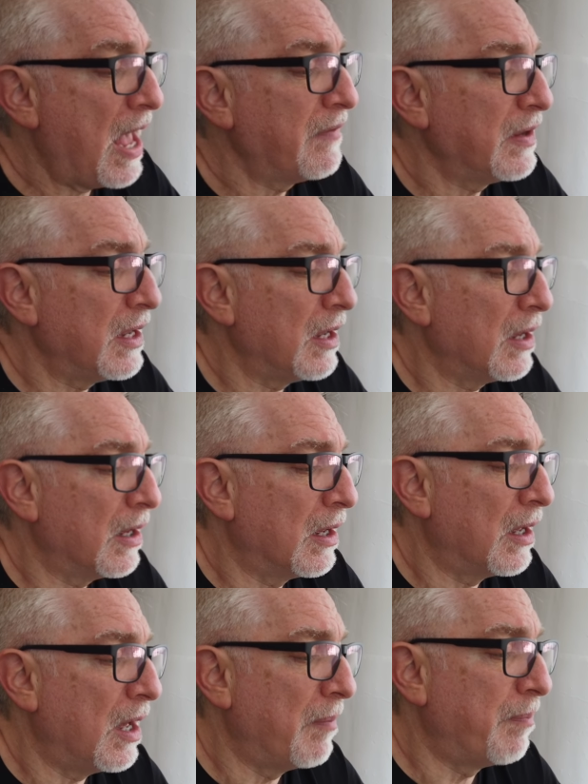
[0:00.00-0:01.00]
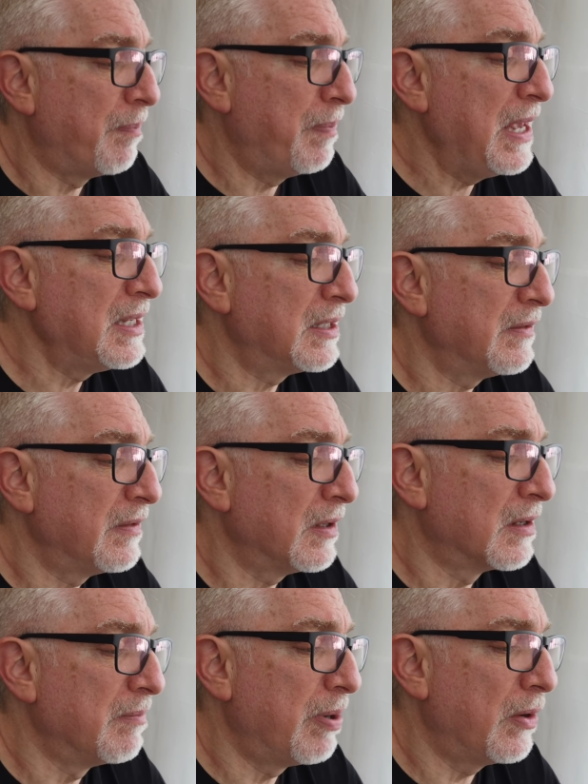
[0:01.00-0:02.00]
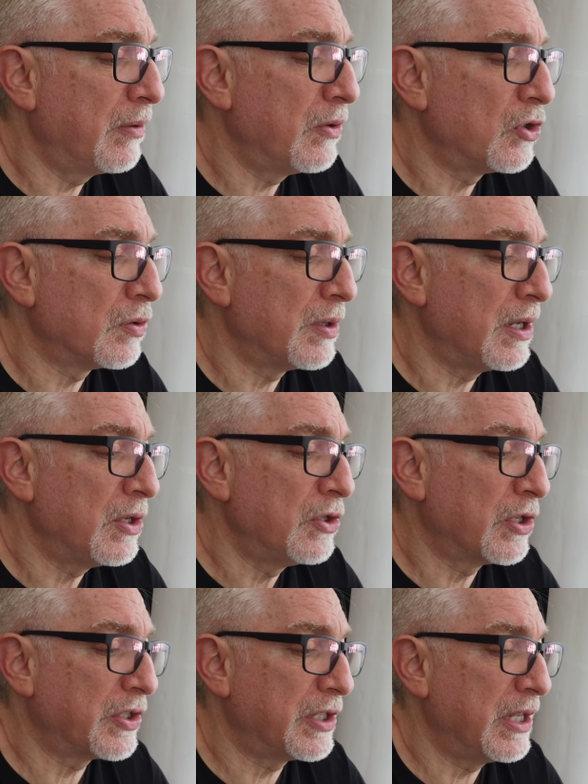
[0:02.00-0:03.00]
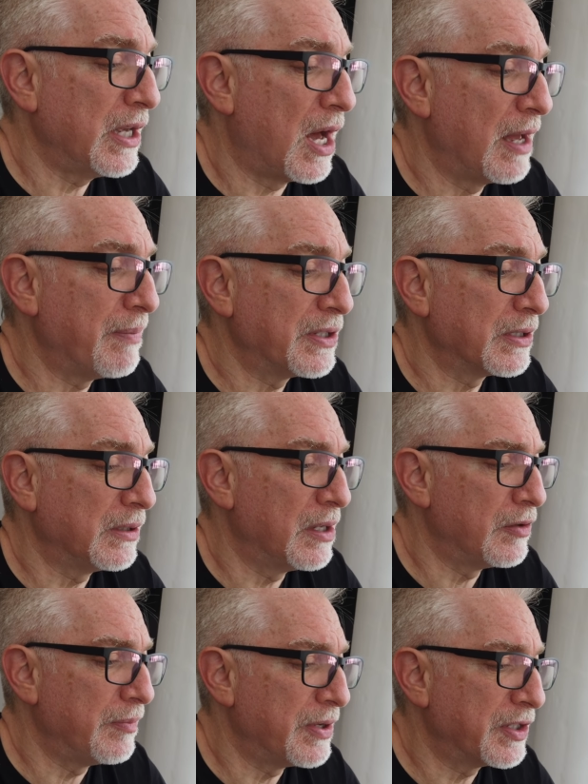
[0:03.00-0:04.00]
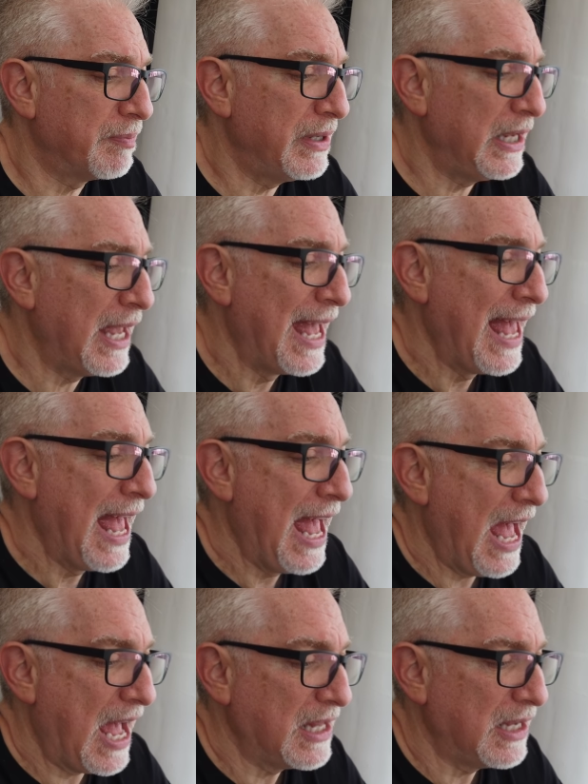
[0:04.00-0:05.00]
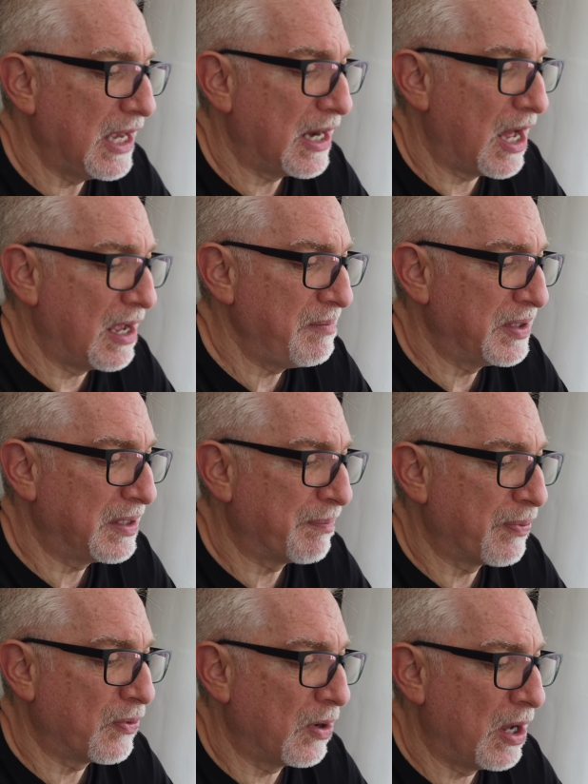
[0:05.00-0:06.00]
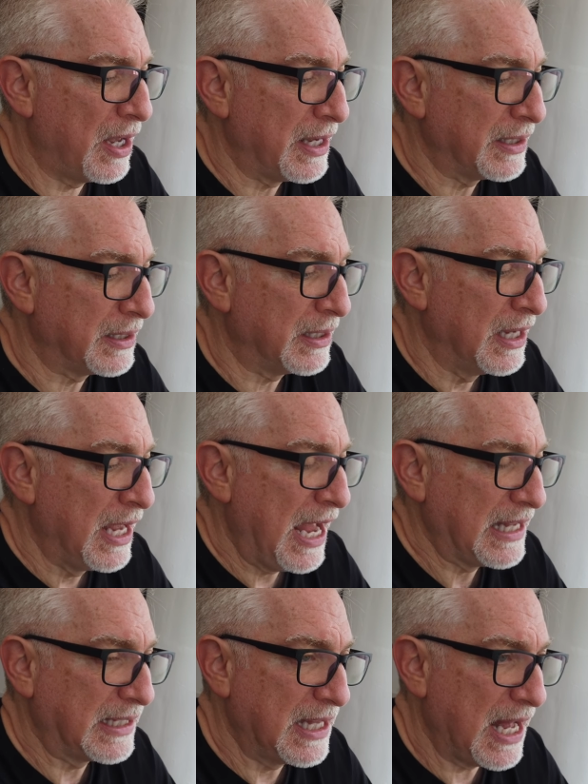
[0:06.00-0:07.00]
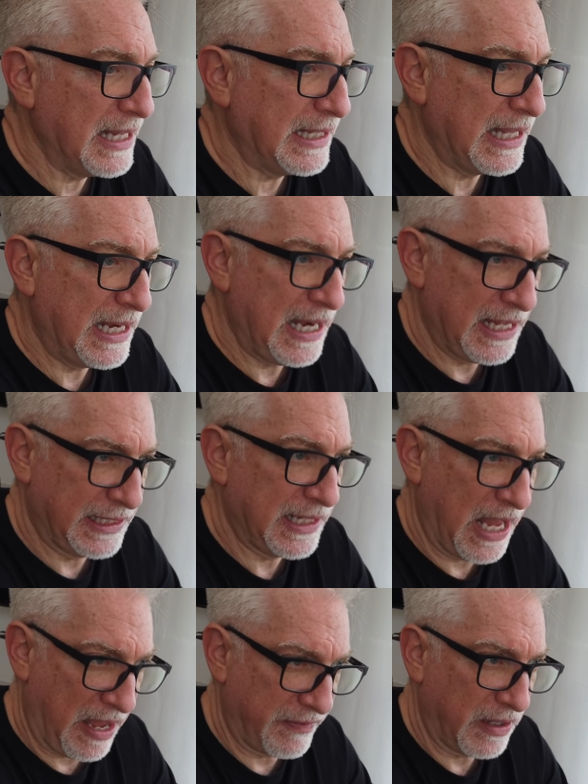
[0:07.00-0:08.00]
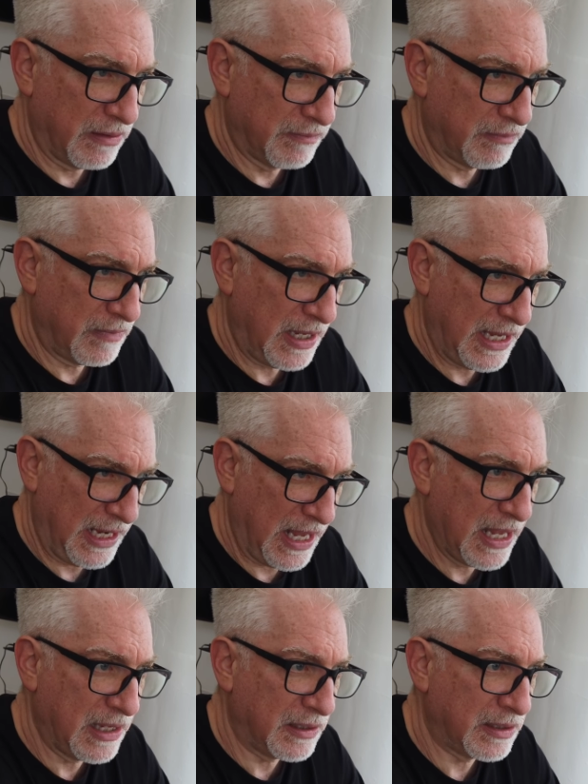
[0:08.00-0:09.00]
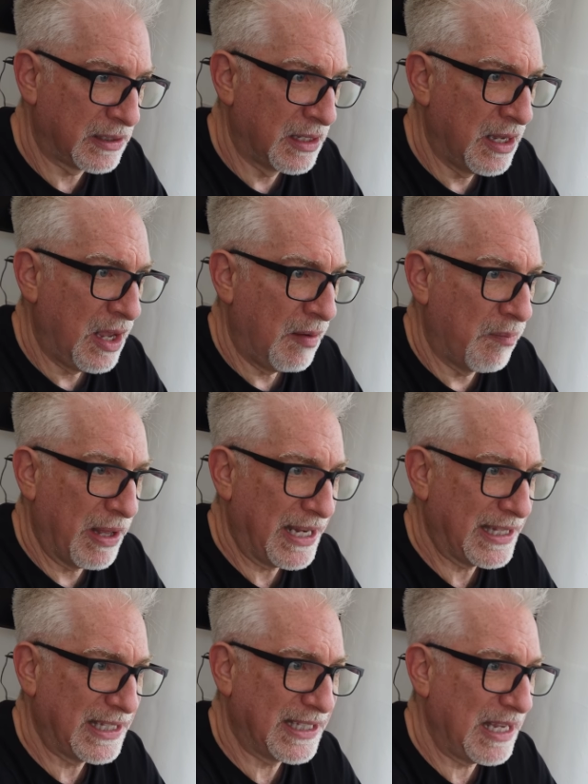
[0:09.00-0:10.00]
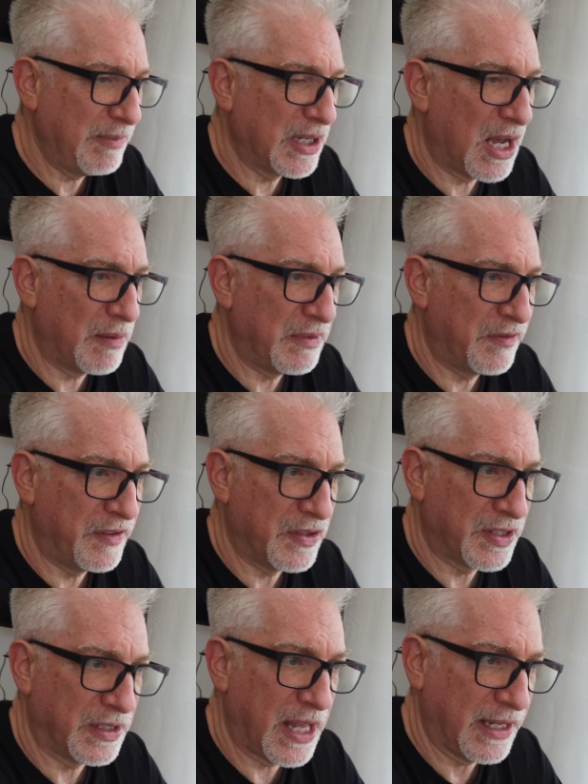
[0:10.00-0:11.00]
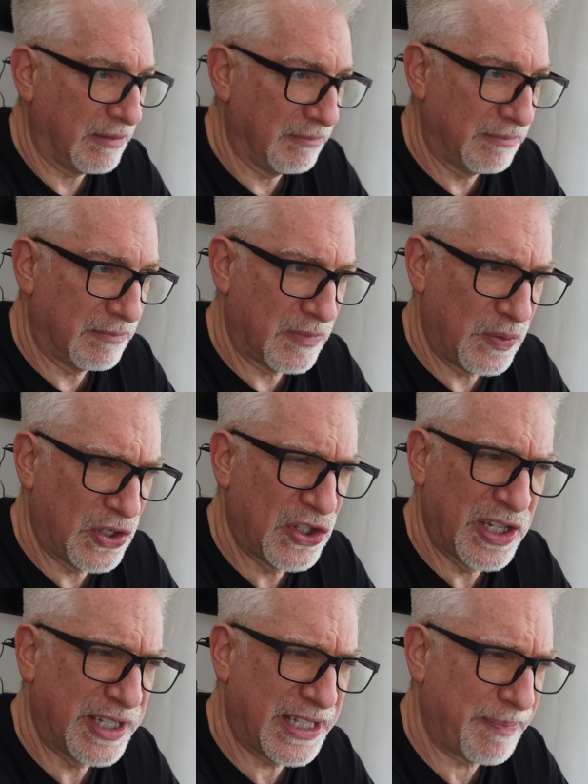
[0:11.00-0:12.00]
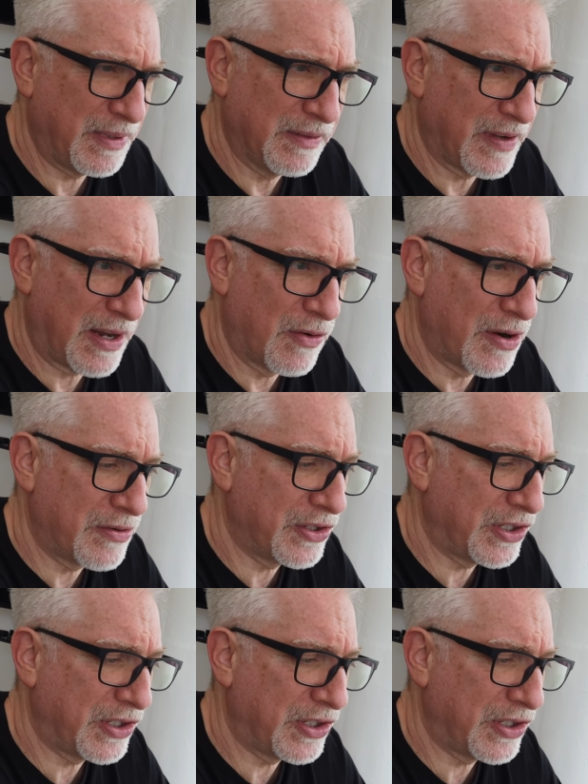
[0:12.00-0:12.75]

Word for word: heavy uh, a piece of the componentry just the ibis alone must be. And yet I'm surprised. It's not that it isn't heavy, it is, but at the same time it feels light, which is receptive. I don't